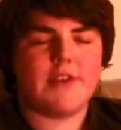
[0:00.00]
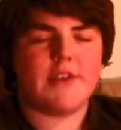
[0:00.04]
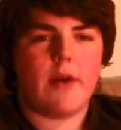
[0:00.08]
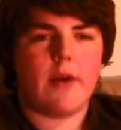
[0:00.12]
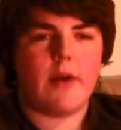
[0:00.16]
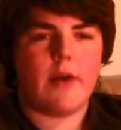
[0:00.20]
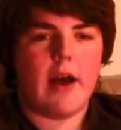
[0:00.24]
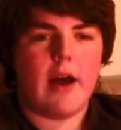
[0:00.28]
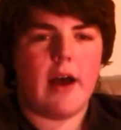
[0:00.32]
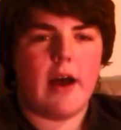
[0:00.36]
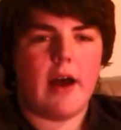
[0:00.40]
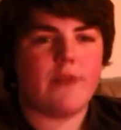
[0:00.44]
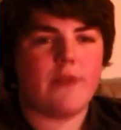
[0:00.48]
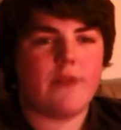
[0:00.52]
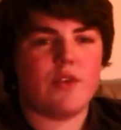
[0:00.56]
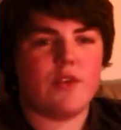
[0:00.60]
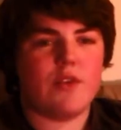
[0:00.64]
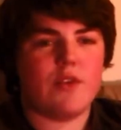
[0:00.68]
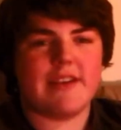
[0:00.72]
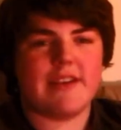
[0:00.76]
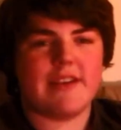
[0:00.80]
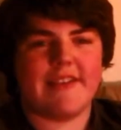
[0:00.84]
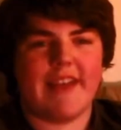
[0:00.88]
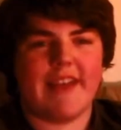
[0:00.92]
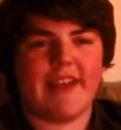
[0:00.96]
so after
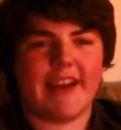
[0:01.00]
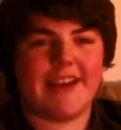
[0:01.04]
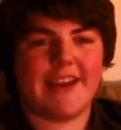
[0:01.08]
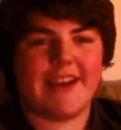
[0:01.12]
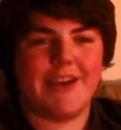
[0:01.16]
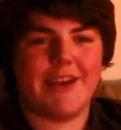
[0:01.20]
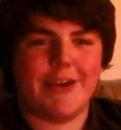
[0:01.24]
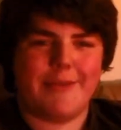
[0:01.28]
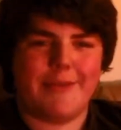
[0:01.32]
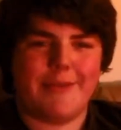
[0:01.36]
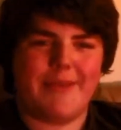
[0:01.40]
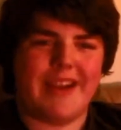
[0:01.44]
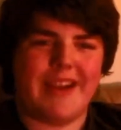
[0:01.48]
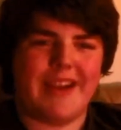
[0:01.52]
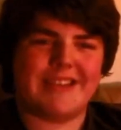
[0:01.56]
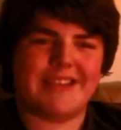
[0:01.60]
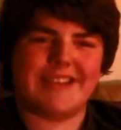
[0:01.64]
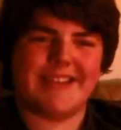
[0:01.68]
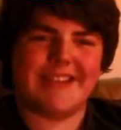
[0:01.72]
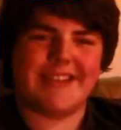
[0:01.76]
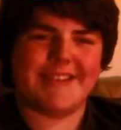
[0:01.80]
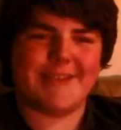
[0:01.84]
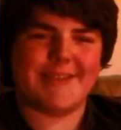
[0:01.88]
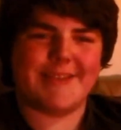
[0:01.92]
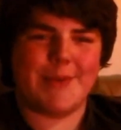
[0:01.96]
looking at that cute
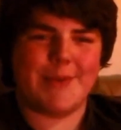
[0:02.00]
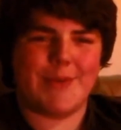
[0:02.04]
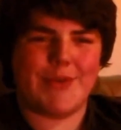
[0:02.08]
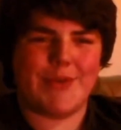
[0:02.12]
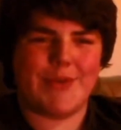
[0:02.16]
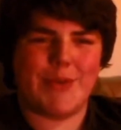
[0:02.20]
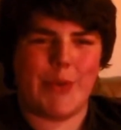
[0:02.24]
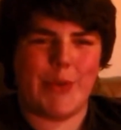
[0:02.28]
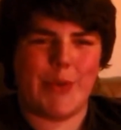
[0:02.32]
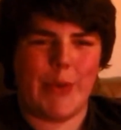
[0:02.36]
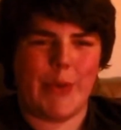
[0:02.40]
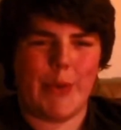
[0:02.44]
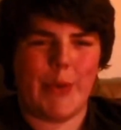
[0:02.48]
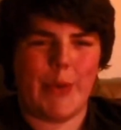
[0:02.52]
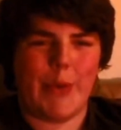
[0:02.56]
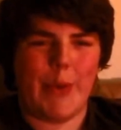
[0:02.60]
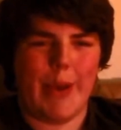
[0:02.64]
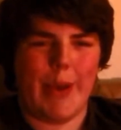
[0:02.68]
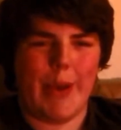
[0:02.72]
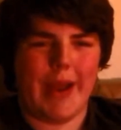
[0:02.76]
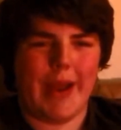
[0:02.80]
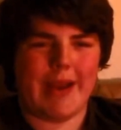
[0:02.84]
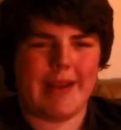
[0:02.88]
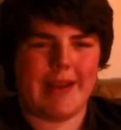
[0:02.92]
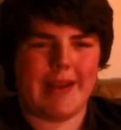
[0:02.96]
picture that someone
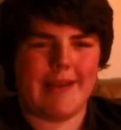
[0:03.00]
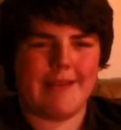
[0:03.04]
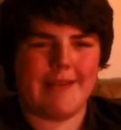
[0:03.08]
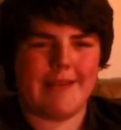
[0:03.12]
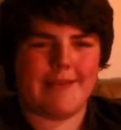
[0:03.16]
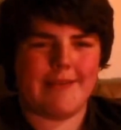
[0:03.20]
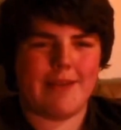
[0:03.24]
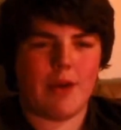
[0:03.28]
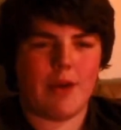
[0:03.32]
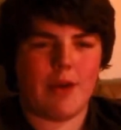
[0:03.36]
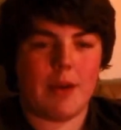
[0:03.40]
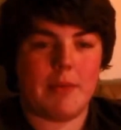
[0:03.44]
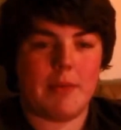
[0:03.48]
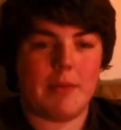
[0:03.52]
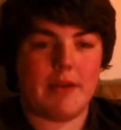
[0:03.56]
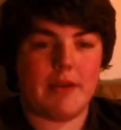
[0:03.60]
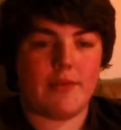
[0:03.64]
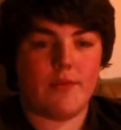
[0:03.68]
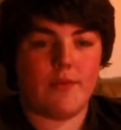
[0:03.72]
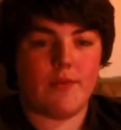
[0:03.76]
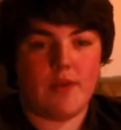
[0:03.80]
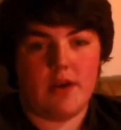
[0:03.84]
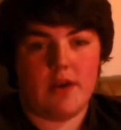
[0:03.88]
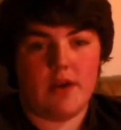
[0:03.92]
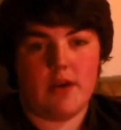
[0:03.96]
drew, and then this
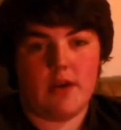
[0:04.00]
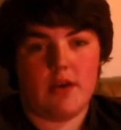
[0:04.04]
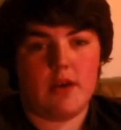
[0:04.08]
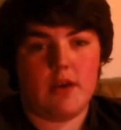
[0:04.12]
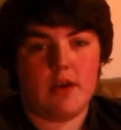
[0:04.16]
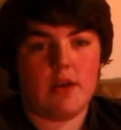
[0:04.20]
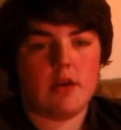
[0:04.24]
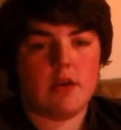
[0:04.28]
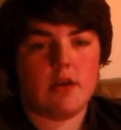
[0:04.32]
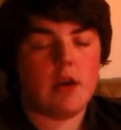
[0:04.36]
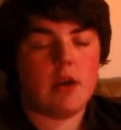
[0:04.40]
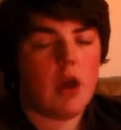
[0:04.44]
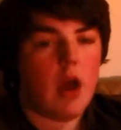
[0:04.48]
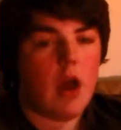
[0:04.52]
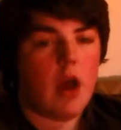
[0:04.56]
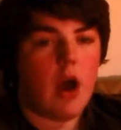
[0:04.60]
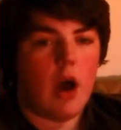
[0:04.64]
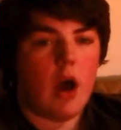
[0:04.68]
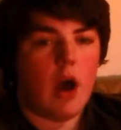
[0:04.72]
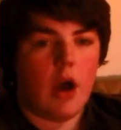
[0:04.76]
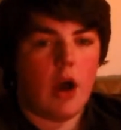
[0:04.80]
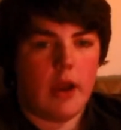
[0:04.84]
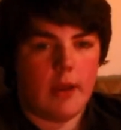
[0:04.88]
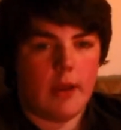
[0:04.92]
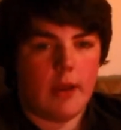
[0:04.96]
creepy stuff,
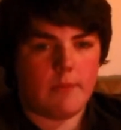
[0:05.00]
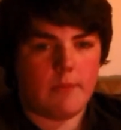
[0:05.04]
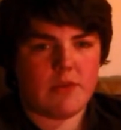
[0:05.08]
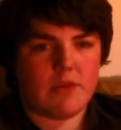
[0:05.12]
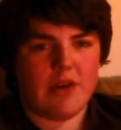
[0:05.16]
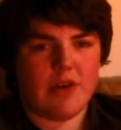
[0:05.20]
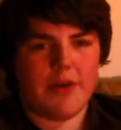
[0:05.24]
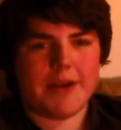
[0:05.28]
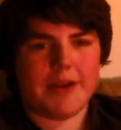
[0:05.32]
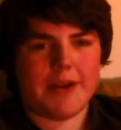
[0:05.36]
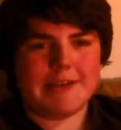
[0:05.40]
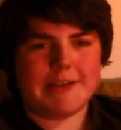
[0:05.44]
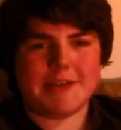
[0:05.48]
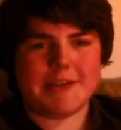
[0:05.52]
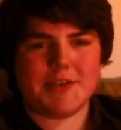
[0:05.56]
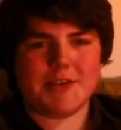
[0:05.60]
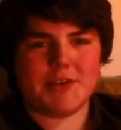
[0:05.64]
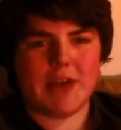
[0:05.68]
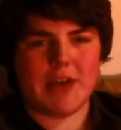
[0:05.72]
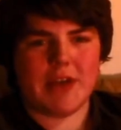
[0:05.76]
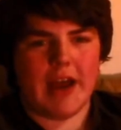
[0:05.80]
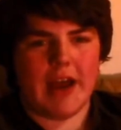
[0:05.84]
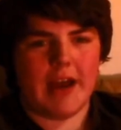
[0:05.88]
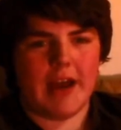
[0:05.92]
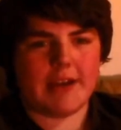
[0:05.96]
I'm going
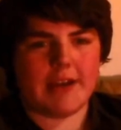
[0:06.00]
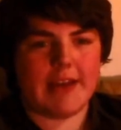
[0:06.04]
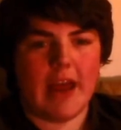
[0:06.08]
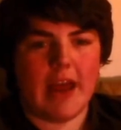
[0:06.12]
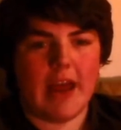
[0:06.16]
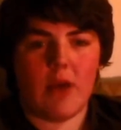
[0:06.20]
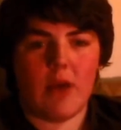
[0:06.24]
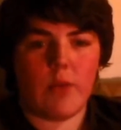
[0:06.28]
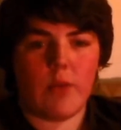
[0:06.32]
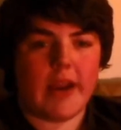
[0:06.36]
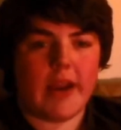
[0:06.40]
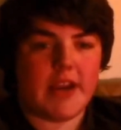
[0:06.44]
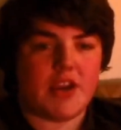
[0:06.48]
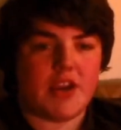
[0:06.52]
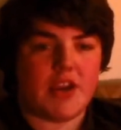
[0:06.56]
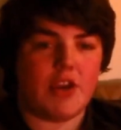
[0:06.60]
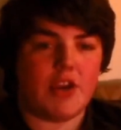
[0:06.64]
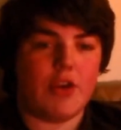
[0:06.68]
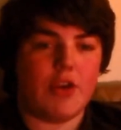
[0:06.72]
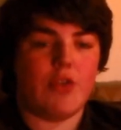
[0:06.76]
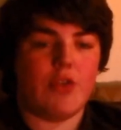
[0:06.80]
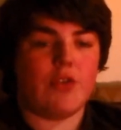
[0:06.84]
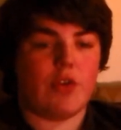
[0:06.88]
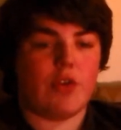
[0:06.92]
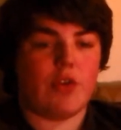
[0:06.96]
to now read
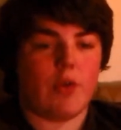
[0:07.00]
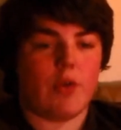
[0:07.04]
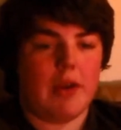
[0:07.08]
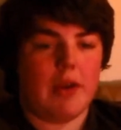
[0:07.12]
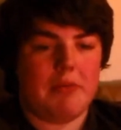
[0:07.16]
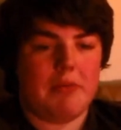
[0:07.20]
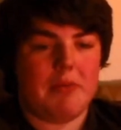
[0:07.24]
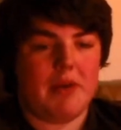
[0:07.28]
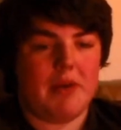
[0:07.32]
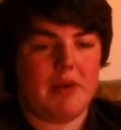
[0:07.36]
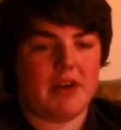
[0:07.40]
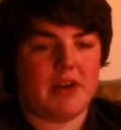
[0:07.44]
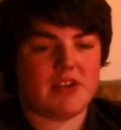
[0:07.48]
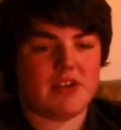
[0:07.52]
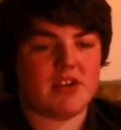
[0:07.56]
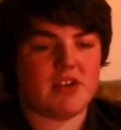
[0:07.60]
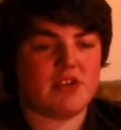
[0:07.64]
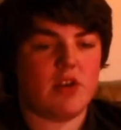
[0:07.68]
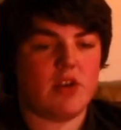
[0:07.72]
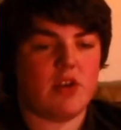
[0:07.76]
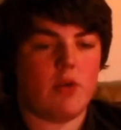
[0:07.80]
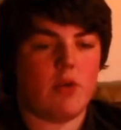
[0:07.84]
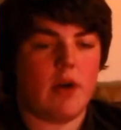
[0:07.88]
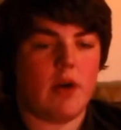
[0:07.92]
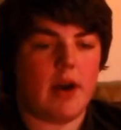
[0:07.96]
to you the
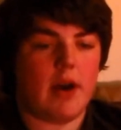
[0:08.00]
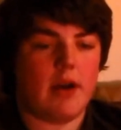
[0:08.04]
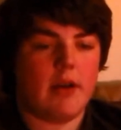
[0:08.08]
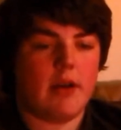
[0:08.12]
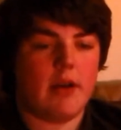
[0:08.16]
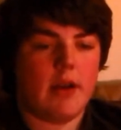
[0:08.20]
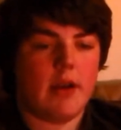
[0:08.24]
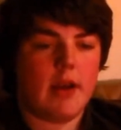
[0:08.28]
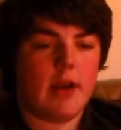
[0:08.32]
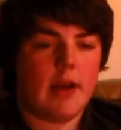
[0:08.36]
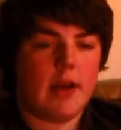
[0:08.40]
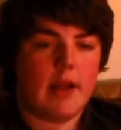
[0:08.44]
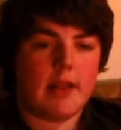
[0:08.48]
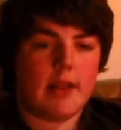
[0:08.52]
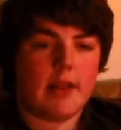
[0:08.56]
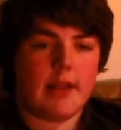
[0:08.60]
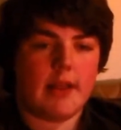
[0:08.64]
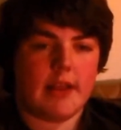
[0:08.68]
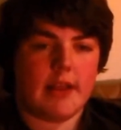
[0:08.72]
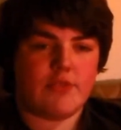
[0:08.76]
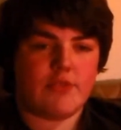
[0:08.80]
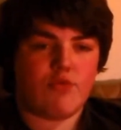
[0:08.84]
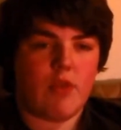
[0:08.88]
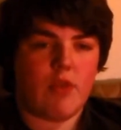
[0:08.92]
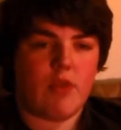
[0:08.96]
creepypasta. So
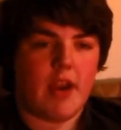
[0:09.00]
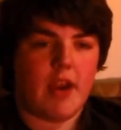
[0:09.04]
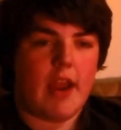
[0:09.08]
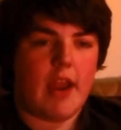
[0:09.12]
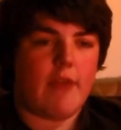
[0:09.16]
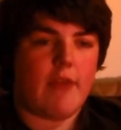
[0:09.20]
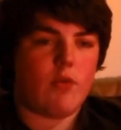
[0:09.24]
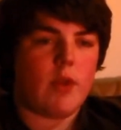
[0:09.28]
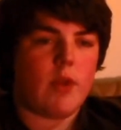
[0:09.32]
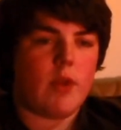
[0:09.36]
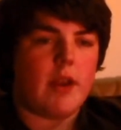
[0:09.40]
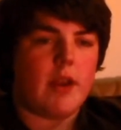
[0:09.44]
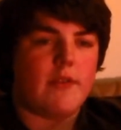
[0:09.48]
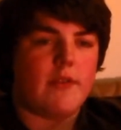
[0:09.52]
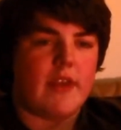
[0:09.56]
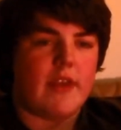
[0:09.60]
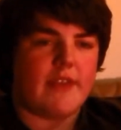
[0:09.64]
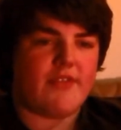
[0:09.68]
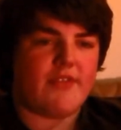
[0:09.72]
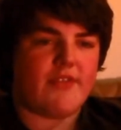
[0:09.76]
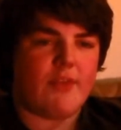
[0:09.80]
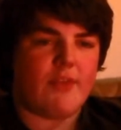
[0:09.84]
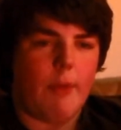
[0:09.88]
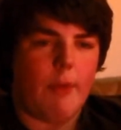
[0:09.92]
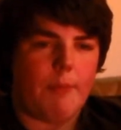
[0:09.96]
let's have a read of
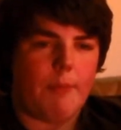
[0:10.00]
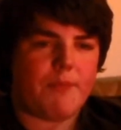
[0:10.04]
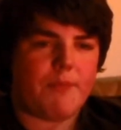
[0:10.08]
this.